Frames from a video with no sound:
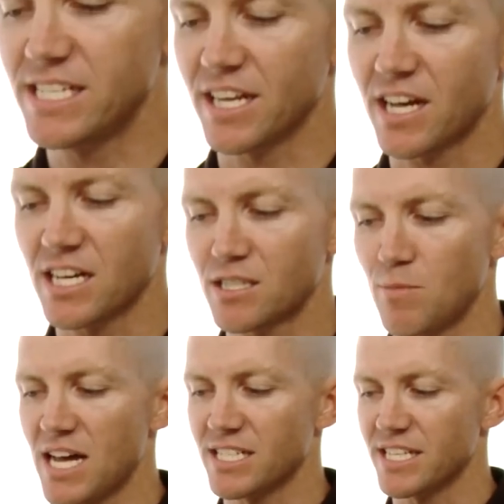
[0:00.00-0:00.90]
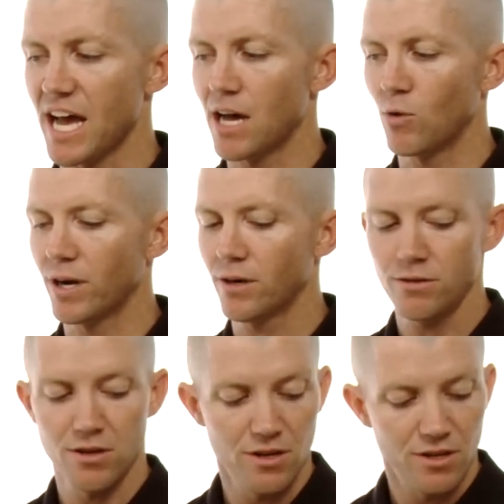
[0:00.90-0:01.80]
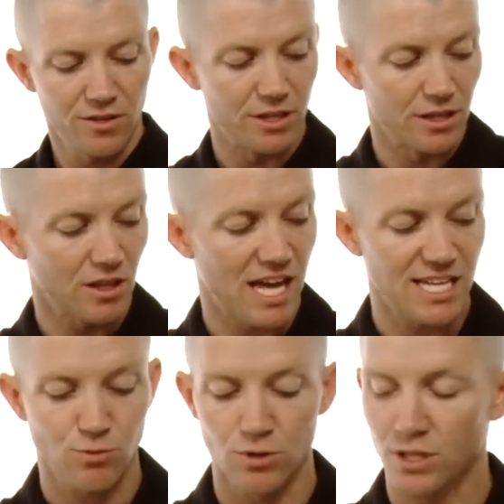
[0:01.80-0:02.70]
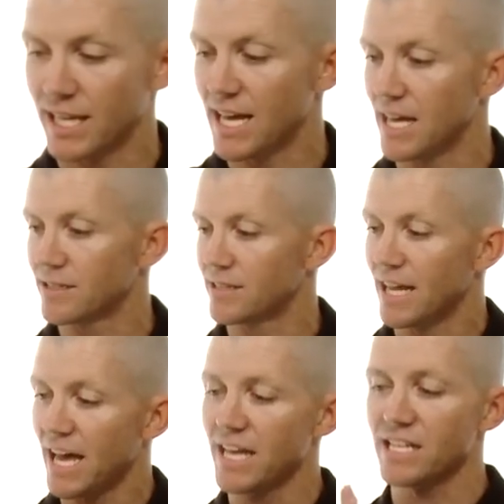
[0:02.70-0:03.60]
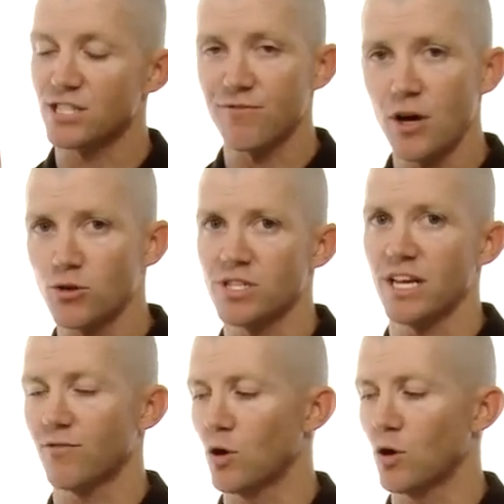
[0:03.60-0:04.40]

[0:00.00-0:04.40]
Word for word: easy to customize the eyewear. The glass we're looking at today is a Fototec